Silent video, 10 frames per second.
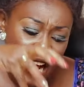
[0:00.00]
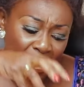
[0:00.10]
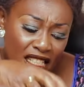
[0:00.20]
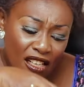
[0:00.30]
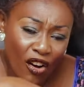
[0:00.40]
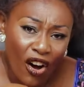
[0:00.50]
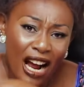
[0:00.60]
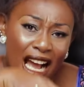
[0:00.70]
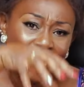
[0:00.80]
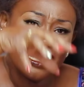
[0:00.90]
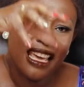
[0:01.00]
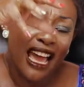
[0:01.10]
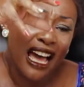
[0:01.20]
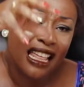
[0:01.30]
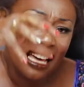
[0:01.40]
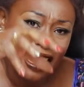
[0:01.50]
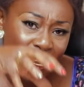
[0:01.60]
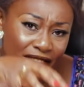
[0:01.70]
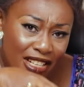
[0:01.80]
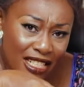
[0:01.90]
as long as there are other
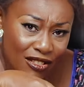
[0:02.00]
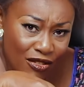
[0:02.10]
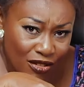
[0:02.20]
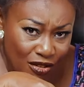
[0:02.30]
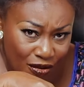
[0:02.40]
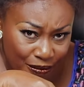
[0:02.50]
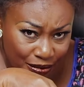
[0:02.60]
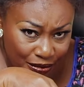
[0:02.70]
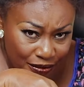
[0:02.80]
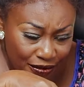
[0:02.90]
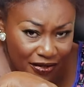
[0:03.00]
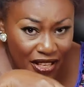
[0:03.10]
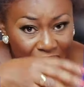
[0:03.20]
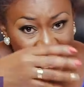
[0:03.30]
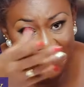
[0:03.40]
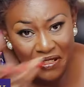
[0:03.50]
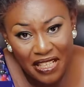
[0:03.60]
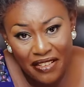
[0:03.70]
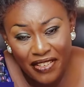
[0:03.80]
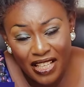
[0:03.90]
covering on top, the word will
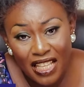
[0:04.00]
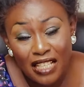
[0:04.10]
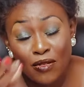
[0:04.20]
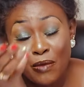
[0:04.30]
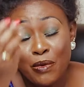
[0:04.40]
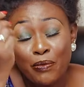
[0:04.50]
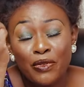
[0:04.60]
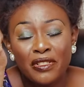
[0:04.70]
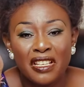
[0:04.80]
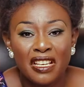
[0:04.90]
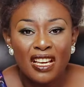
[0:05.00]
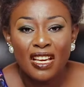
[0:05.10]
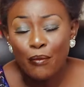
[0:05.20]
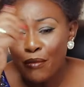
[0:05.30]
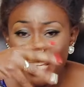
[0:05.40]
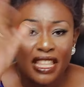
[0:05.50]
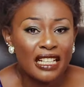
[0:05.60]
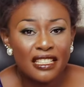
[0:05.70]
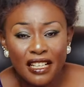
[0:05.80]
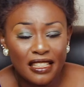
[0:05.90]
never. That's why people say, me,
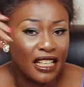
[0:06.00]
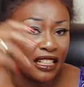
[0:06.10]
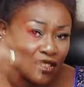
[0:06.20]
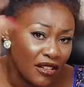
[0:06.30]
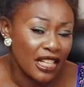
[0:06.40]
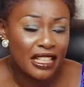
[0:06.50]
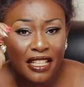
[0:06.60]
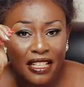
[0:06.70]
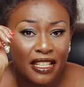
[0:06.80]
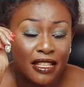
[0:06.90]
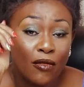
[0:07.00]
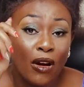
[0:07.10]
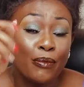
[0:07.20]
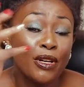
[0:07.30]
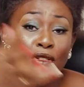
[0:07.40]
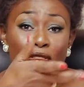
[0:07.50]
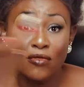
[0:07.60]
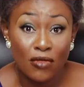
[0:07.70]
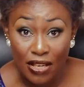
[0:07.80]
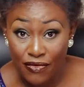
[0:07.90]
that church, I don't get anything. Why?
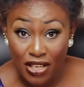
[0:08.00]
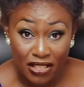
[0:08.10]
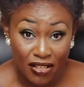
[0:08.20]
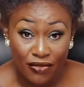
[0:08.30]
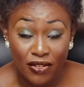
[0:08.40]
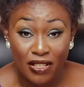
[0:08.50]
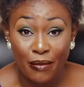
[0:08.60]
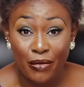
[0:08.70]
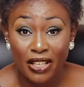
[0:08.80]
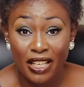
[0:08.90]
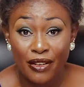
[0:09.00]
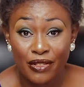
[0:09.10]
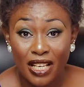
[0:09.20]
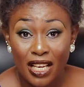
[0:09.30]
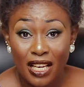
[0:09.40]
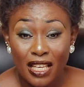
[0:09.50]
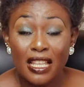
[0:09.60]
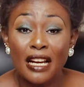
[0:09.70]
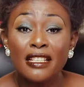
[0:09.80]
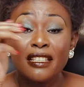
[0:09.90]
Because you gave yourself to somebody else.
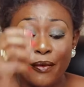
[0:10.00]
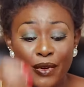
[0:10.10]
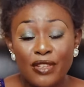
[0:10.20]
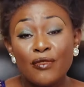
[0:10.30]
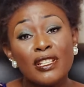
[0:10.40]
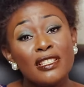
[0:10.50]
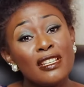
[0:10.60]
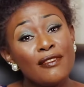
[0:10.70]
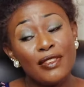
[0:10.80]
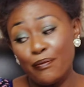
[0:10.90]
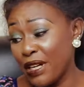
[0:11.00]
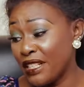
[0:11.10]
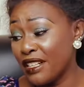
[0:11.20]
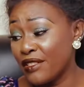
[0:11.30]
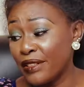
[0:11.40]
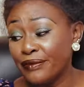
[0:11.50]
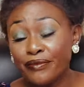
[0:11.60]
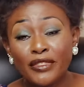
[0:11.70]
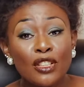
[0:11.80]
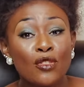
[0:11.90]
There is a way you receive impartation.
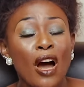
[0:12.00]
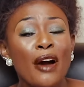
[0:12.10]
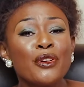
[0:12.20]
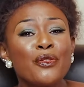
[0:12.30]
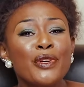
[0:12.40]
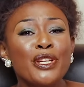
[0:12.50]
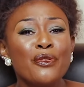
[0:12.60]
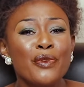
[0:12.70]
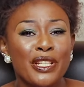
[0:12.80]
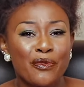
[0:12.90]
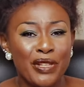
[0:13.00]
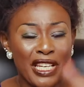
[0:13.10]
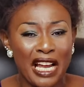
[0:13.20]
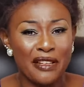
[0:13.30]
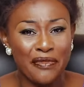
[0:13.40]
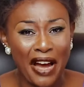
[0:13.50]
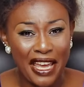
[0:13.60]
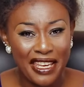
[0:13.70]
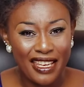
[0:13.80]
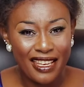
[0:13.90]
So how do we do it? We nullify.